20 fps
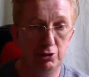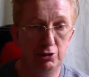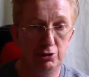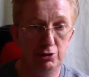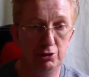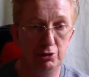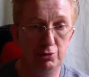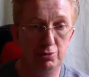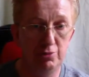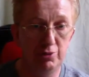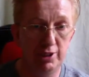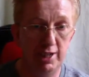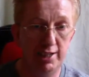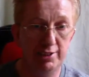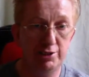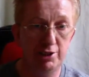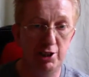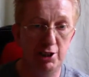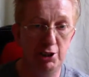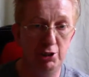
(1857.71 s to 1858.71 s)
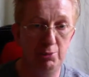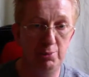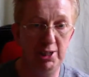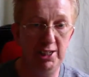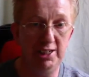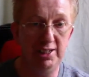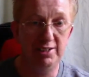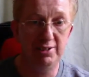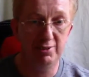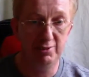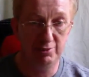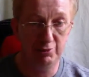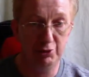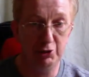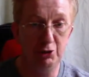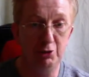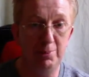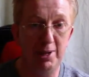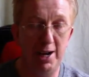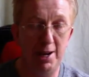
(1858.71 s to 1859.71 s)
So that's how we
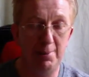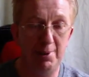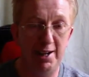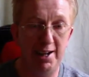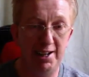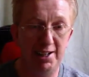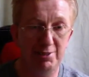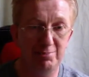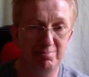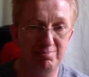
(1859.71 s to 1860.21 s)
do buyback.